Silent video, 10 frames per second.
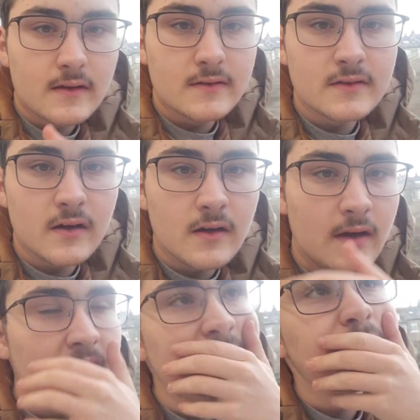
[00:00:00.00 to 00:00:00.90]

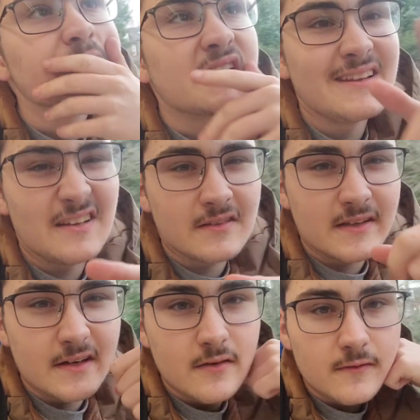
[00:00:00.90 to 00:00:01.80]
So, um, little
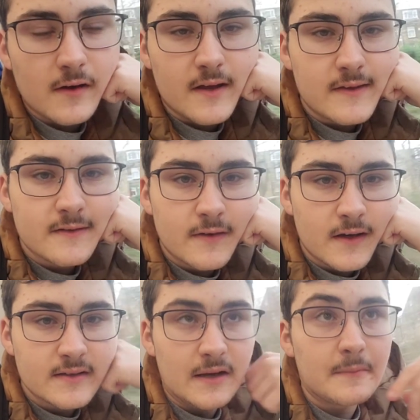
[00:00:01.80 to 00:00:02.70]
secret for you, this
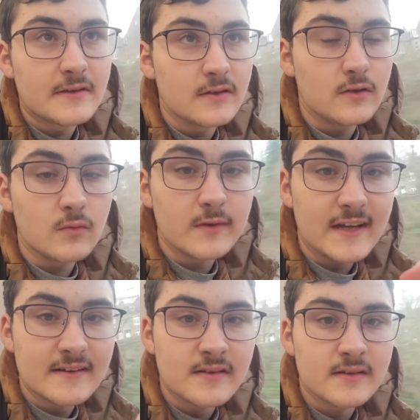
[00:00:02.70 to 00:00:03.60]
first episode was
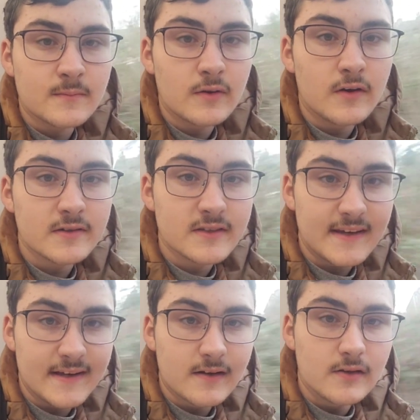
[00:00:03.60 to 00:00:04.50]
actually supposed
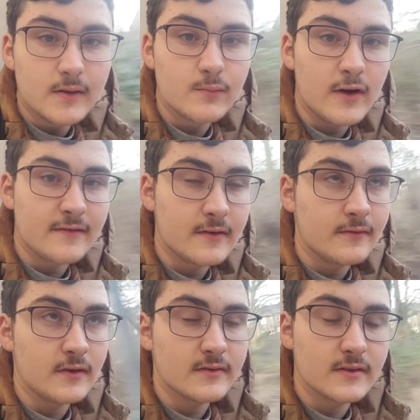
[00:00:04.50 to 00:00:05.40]
to include Bradford
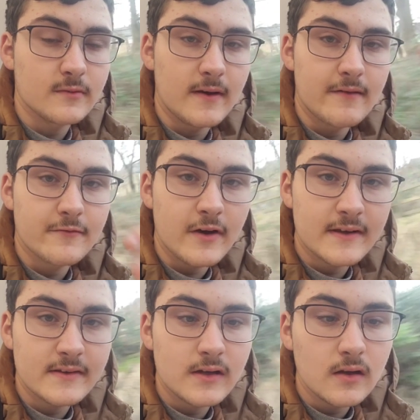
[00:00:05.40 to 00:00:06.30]
Foster Square
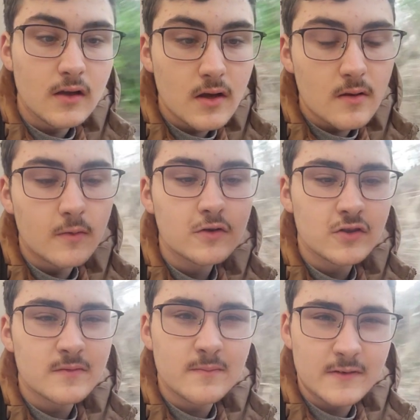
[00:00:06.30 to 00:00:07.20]
Frizinghall, but
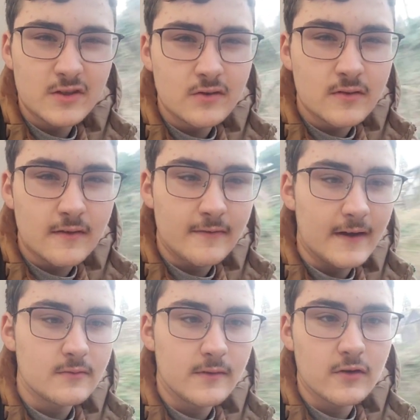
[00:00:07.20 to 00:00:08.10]
just due to the
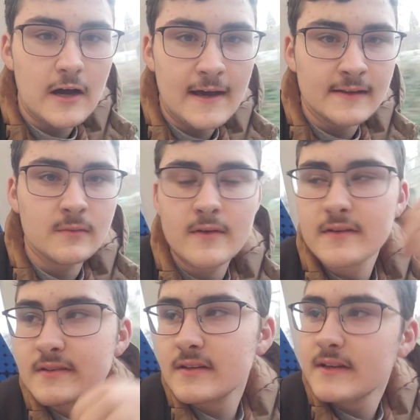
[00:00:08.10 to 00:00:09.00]
fact we've got Ella with
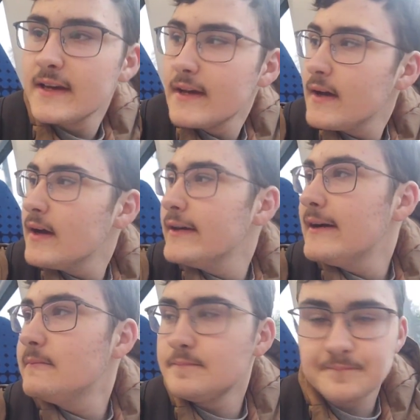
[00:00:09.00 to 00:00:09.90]
us today,
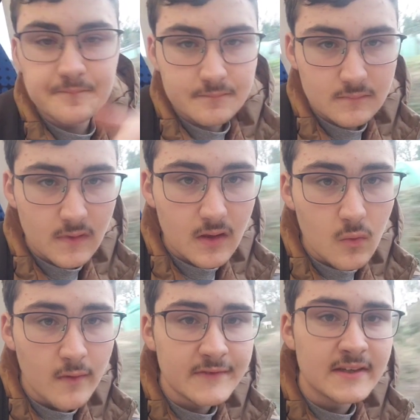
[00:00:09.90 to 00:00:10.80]
um,
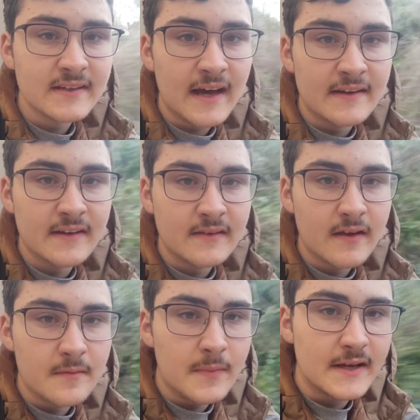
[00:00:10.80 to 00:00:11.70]
we've decided
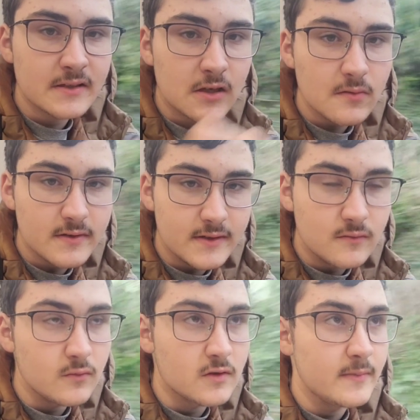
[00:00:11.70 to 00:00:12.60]
that the best
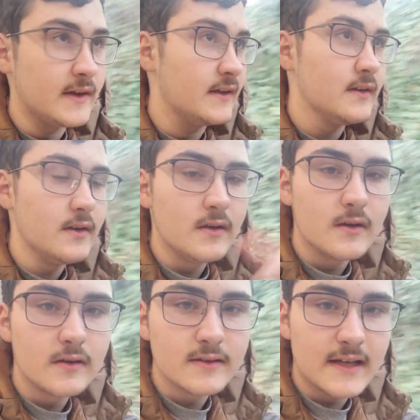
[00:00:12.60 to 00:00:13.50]
option would be
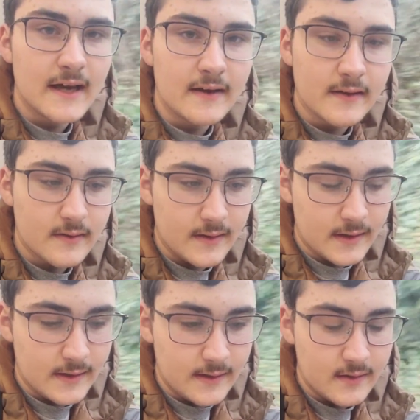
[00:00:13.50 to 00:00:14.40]
start at
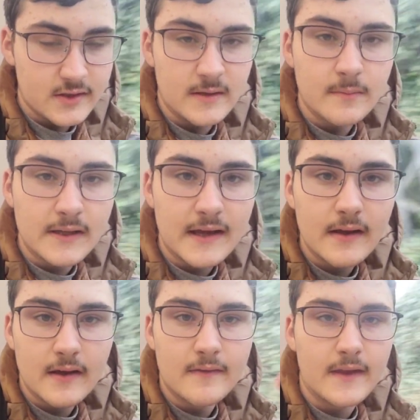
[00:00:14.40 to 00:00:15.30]
uh, Shipley
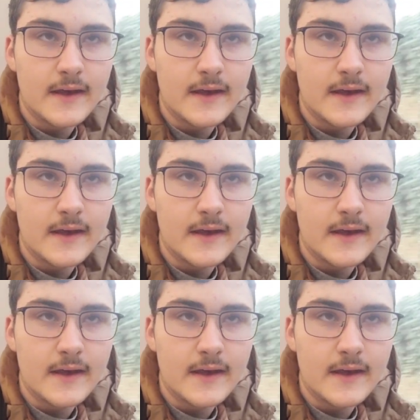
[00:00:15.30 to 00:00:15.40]
and